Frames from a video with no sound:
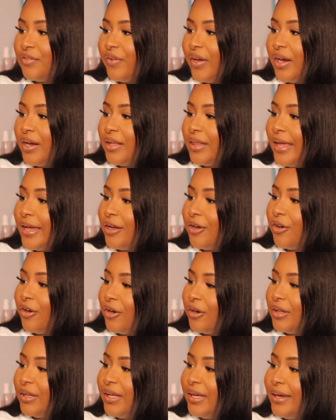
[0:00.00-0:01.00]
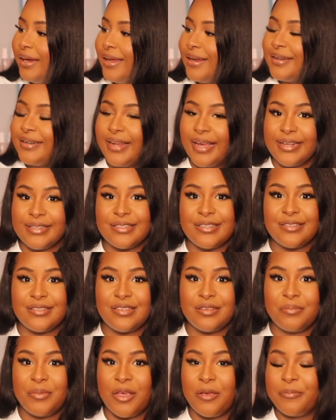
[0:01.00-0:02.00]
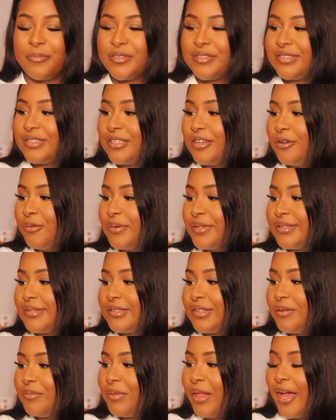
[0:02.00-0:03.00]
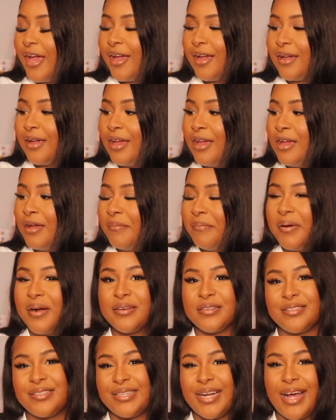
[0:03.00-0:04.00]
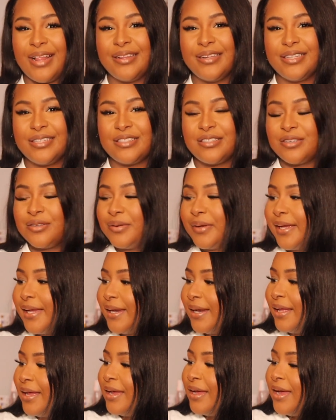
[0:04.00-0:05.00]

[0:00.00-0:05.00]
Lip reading: very like girly and dainty to me, but still with some like personality to it.